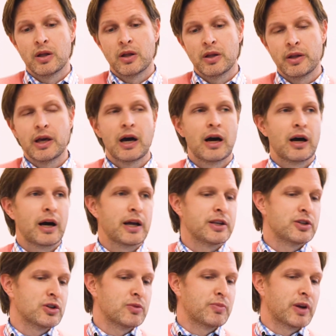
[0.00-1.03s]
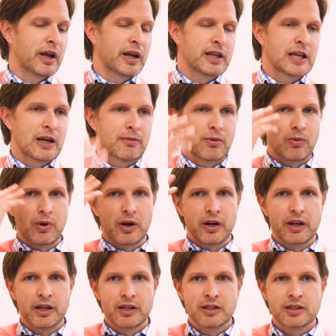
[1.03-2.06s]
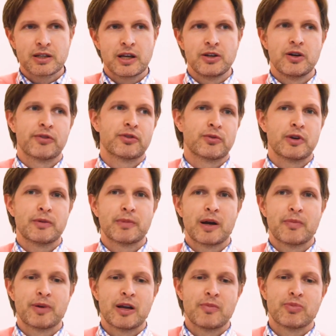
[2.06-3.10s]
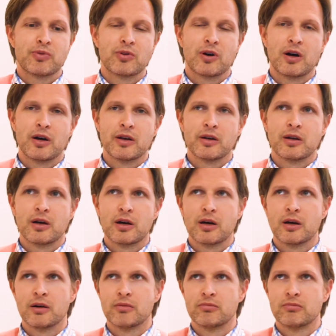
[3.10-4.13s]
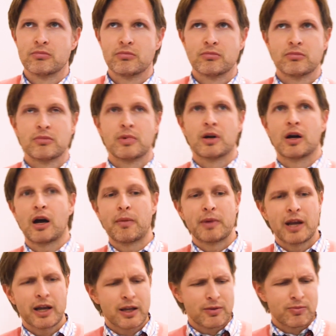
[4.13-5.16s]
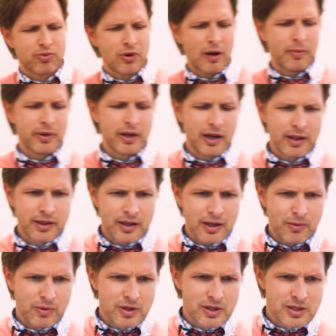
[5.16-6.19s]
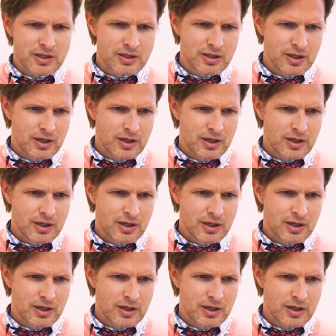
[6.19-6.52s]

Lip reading: Yeah, I did, but I can't remember what it is, and you have to read my paper on, I mean, I could probably, I think it was,